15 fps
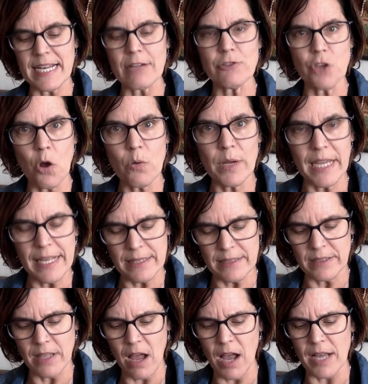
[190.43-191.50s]
Now don't get
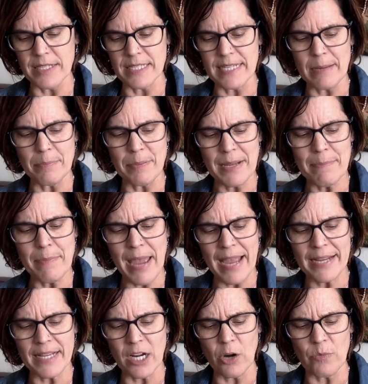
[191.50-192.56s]
lost and be back
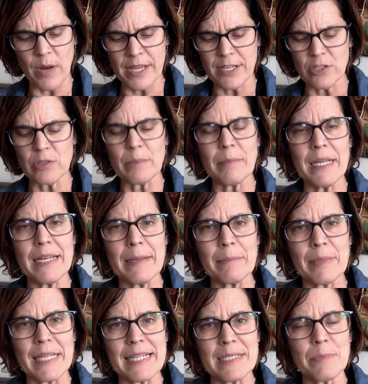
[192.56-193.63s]
at our regular meeting
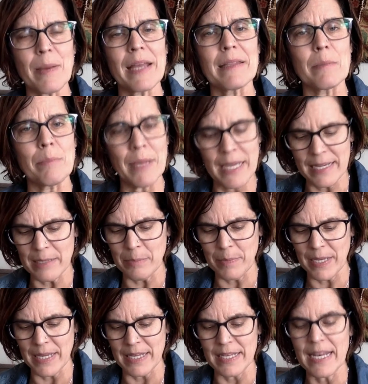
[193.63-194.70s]
place by the pig
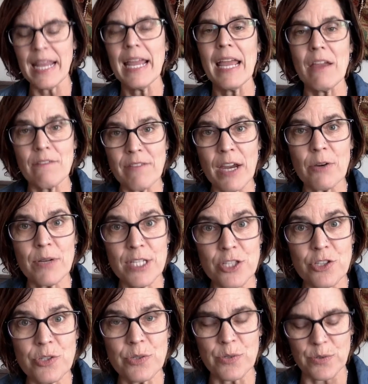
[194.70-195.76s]
pen very
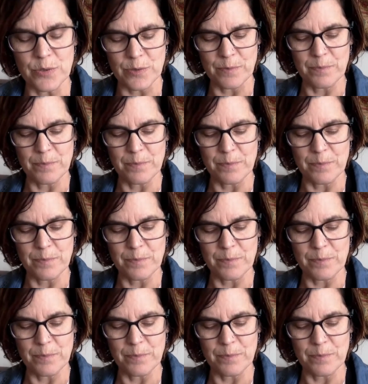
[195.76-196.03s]
soon.